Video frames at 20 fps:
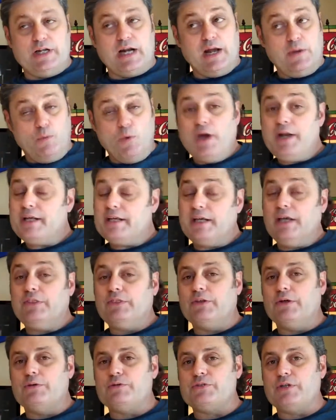and I want to
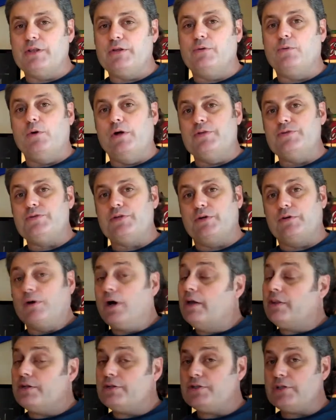get those other ones that are
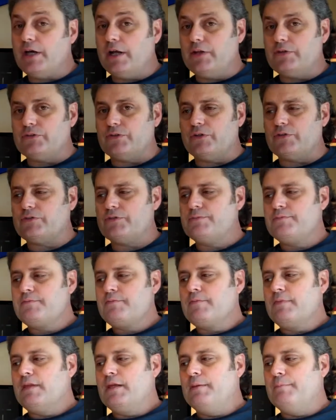on the
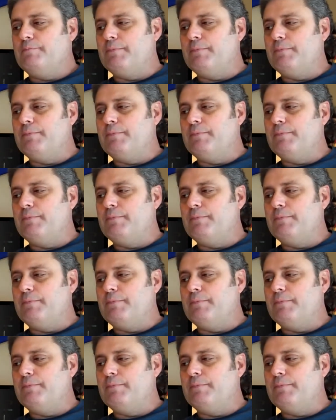Genesis.